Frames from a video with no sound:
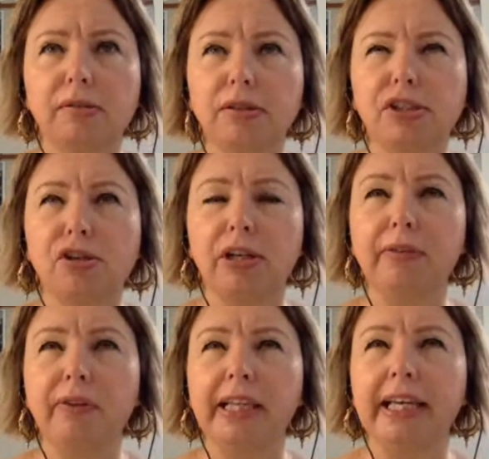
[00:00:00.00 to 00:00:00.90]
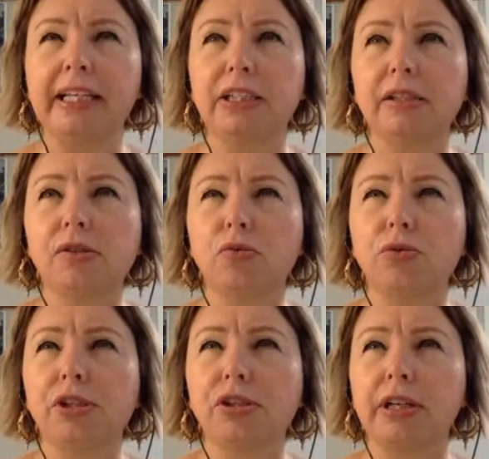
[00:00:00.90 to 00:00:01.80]
designing for the edges
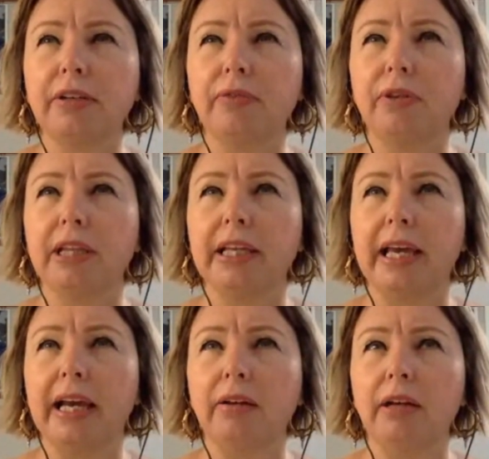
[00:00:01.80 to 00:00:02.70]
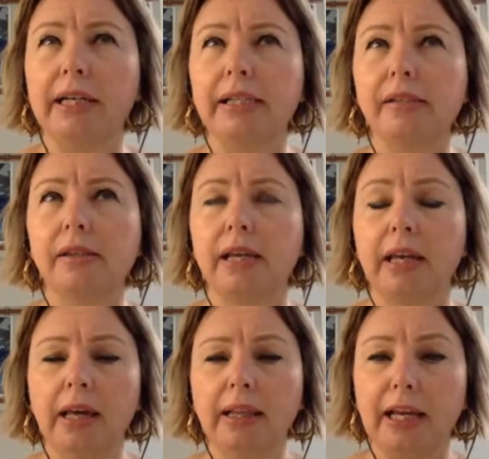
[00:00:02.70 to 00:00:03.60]
or designing for the outliers, that
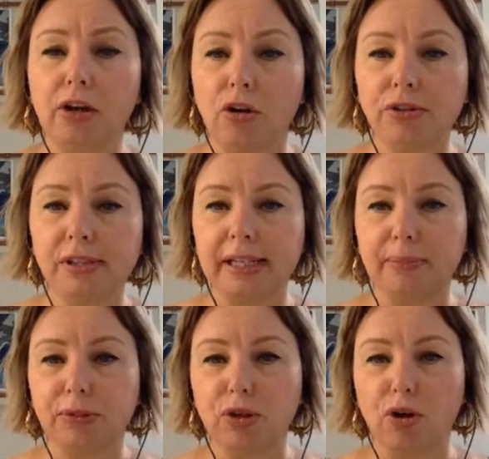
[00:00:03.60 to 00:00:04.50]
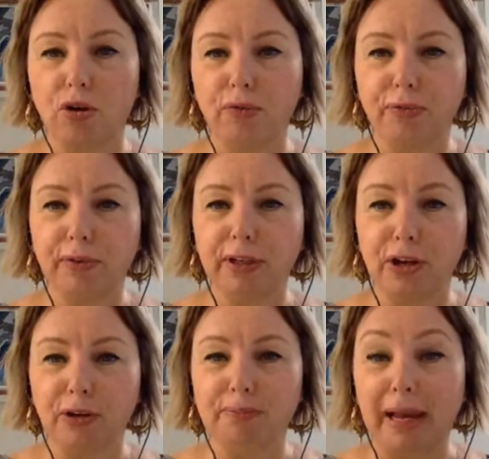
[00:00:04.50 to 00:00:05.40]
concept of,
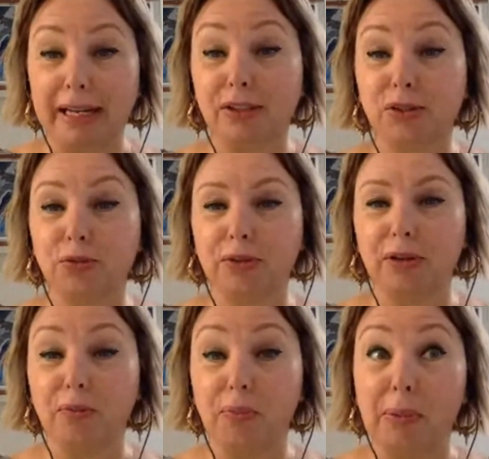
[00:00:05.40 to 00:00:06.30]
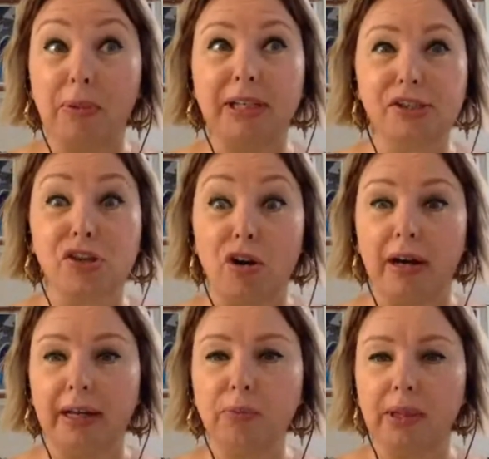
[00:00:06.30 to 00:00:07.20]
making sure that when we
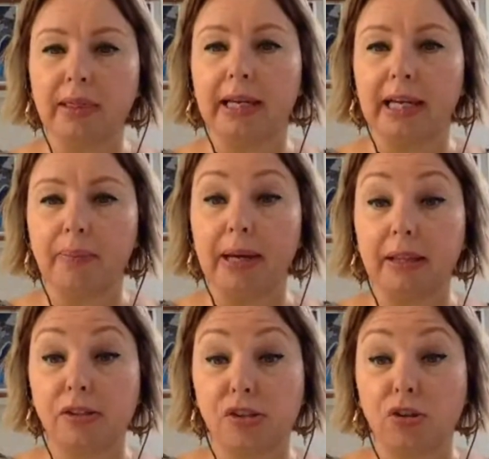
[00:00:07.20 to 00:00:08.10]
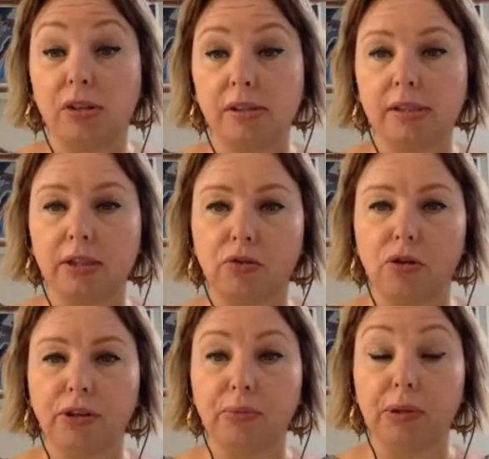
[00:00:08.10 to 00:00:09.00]
design, we're thinking about the students that are
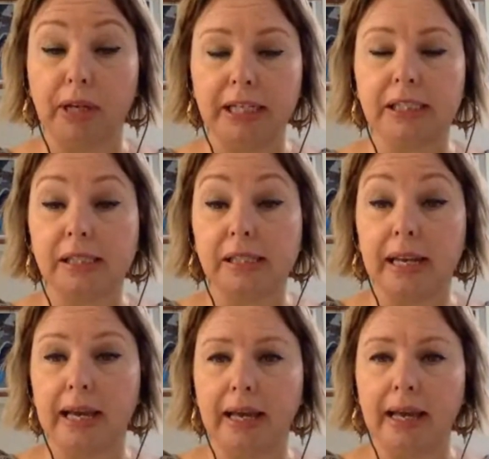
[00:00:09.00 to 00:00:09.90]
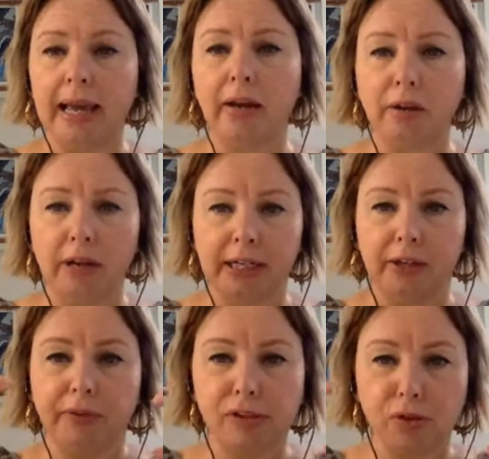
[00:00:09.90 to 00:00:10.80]
on the real edges and outlying
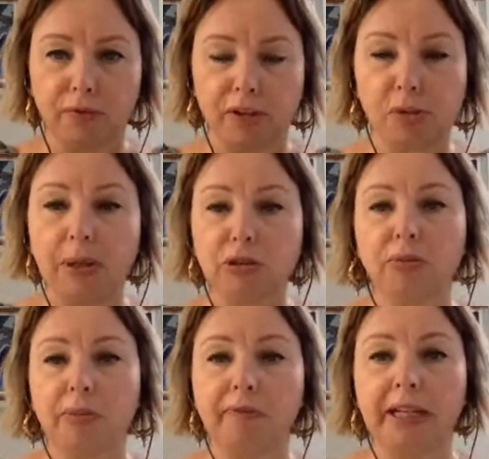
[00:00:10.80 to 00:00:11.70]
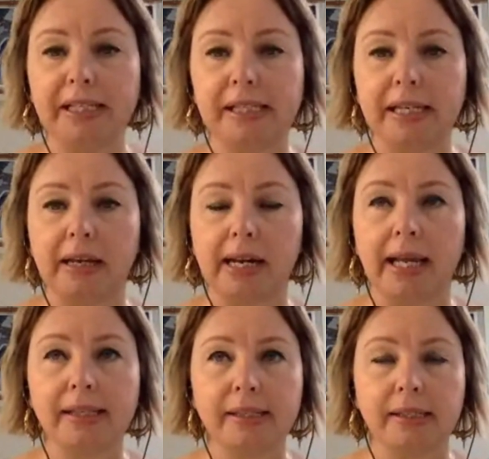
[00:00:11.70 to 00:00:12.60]
of the sort of the spectrum of needs in our
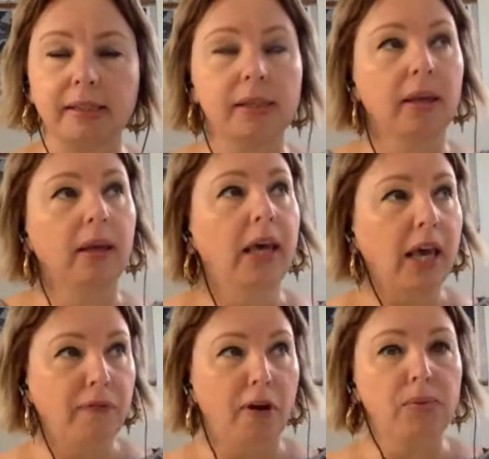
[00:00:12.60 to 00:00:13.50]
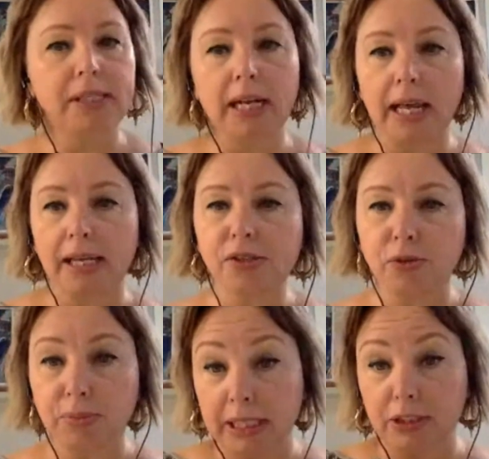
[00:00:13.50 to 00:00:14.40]
classes. If I was a
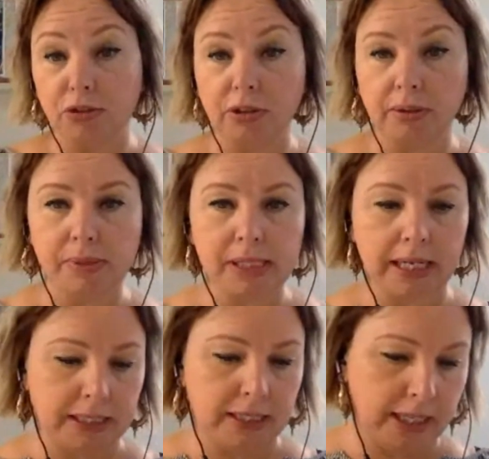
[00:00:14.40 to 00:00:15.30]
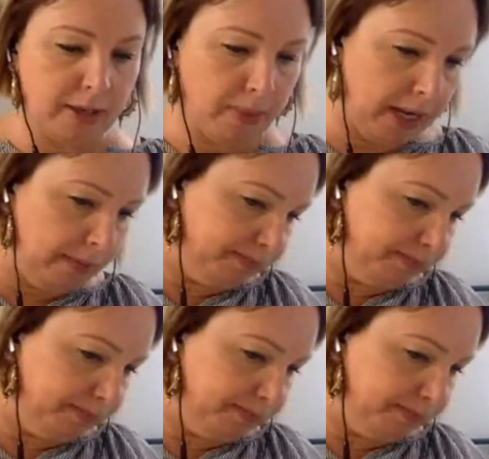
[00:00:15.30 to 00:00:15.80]
classroom teacher and I'm starting to think about